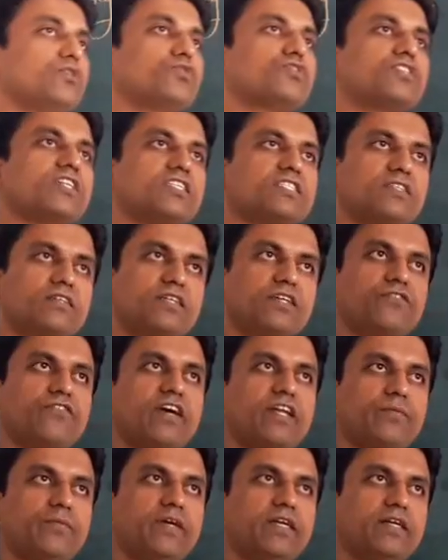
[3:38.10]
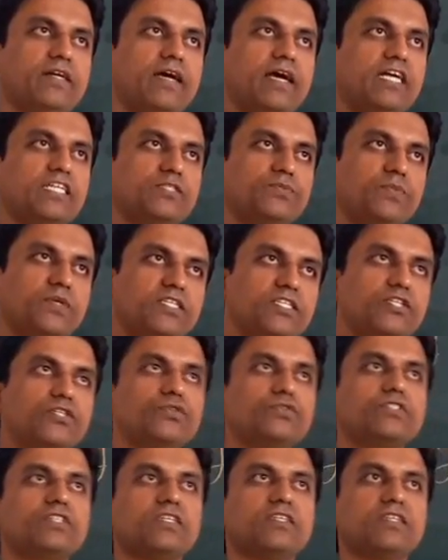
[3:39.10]
user's requirement. As per the
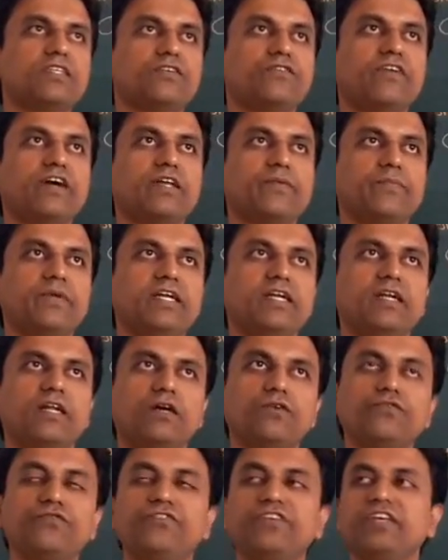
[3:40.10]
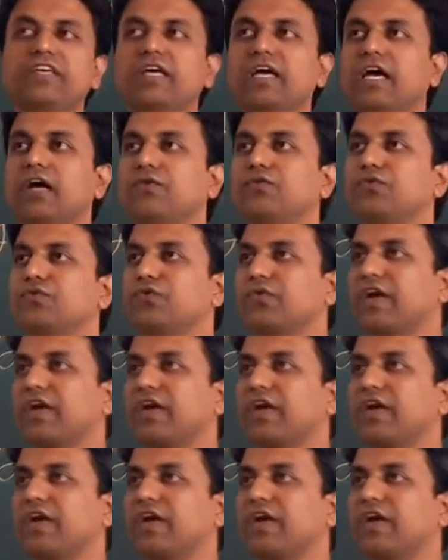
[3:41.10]
user requirement, now we have to